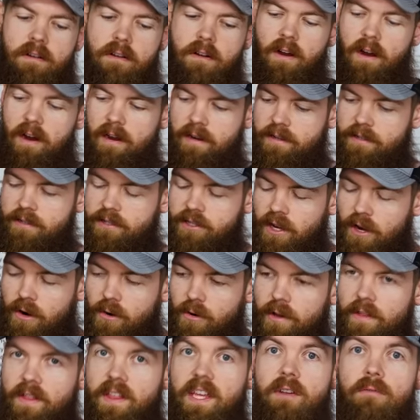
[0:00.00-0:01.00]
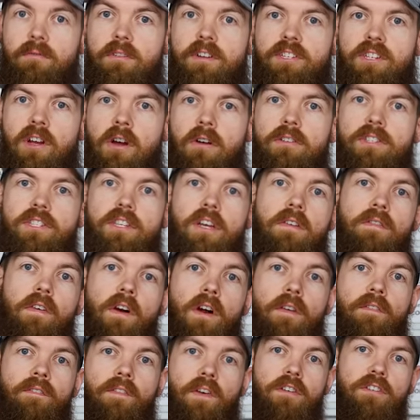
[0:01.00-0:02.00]
All right, so the results of
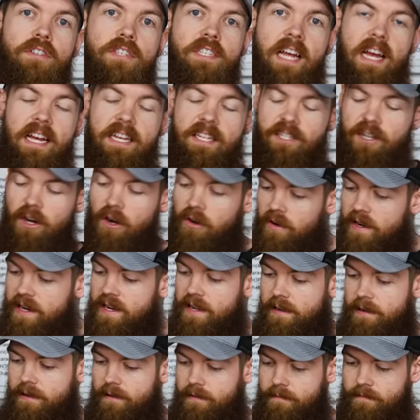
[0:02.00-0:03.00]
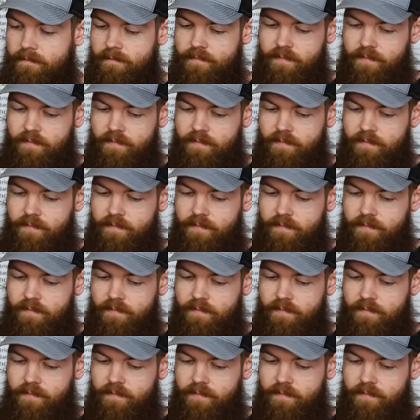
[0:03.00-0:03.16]
our first test are in.